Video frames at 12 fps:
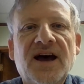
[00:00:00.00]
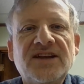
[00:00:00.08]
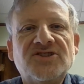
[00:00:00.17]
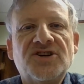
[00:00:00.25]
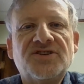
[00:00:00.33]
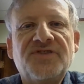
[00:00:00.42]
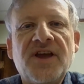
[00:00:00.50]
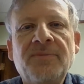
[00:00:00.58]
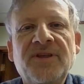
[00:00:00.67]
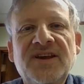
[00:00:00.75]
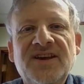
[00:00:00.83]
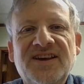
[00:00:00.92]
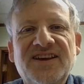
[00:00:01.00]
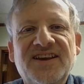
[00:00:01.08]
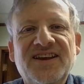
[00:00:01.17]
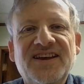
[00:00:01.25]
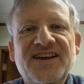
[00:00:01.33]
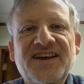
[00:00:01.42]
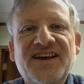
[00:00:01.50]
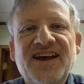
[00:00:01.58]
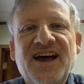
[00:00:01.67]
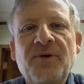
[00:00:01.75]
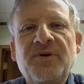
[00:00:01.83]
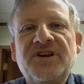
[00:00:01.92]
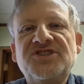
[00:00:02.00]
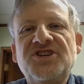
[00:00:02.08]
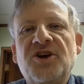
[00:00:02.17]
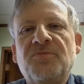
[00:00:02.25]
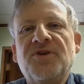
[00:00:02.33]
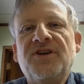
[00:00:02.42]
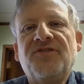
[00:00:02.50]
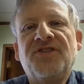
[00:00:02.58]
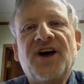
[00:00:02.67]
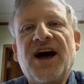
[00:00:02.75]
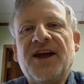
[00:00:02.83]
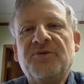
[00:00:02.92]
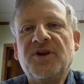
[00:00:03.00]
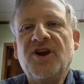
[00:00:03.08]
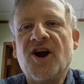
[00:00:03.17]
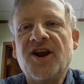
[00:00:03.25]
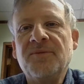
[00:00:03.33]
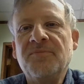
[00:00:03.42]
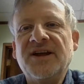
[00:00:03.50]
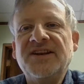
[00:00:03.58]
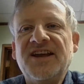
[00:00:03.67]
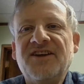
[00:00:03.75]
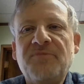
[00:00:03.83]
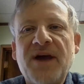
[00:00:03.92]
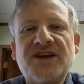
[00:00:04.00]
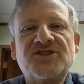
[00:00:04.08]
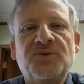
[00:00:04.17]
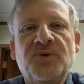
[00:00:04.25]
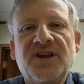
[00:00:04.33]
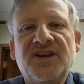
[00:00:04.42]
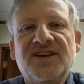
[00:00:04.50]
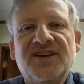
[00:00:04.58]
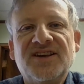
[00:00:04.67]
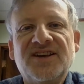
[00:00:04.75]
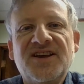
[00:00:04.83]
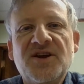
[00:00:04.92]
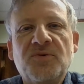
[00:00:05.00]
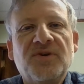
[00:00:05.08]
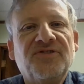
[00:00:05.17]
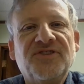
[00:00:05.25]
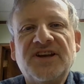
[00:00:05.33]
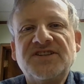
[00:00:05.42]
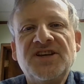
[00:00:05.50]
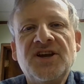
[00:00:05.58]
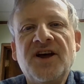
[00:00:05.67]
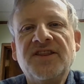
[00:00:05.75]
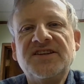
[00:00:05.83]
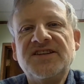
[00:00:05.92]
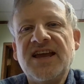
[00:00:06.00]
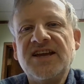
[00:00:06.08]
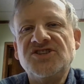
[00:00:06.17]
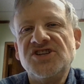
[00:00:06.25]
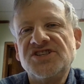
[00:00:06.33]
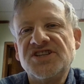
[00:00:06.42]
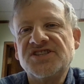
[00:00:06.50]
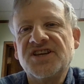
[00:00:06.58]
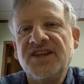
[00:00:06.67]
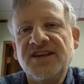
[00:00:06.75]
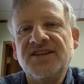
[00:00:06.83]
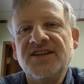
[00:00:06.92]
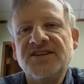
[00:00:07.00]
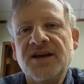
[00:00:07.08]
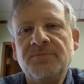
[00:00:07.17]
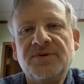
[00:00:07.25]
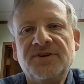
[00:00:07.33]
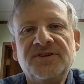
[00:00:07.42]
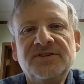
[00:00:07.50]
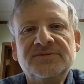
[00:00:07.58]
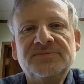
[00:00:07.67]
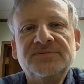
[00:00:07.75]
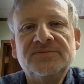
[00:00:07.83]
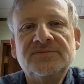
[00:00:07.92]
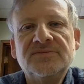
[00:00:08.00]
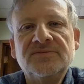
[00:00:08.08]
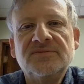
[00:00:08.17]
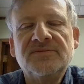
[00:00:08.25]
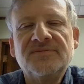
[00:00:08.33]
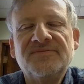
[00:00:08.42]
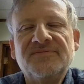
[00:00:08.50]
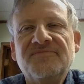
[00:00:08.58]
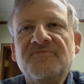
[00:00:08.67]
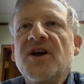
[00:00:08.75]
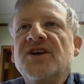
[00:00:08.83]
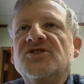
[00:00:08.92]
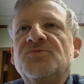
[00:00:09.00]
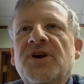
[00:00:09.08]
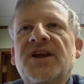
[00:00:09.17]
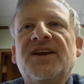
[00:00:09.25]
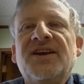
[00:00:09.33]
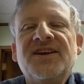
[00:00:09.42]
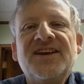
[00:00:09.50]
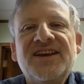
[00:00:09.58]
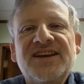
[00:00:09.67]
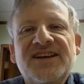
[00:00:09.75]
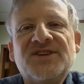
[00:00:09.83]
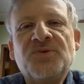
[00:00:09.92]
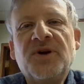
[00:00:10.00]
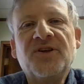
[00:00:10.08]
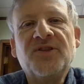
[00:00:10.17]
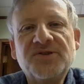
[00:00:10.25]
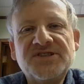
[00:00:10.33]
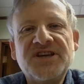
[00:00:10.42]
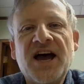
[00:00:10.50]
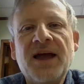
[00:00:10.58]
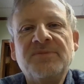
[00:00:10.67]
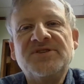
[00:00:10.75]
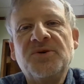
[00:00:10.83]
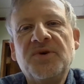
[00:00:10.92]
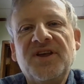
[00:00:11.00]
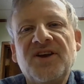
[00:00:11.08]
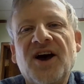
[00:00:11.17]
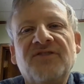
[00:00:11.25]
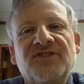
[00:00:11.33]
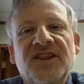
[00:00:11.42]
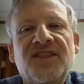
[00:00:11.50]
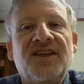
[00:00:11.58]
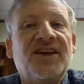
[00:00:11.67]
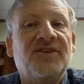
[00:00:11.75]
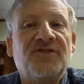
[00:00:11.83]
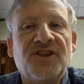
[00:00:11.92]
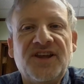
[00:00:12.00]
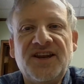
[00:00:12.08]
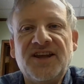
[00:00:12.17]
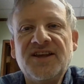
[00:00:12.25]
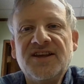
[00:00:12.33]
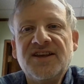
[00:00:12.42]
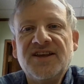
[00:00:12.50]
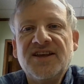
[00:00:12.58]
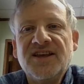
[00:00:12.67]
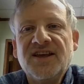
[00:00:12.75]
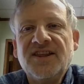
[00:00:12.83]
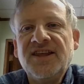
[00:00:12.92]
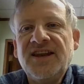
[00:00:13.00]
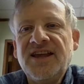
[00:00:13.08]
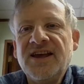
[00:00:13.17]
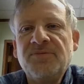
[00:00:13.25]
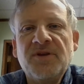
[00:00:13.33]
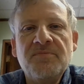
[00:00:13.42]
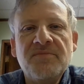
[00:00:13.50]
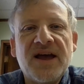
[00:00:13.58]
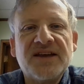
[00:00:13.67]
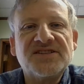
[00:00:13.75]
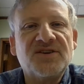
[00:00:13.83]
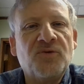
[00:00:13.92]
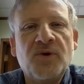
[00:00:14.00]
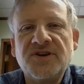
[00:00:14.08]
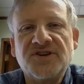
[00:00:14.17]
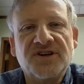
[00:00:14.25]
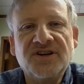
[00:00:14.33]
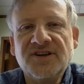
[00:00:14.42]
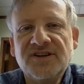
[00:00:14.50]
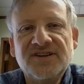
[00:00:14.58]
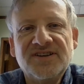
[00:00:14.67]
Hi, church family. I want to share a brief thought regarding Monday of Passion Week, reflecting on the day Jesus cleaned the temple. Spring is one of those times that we often think of cleaning up the mess of winter.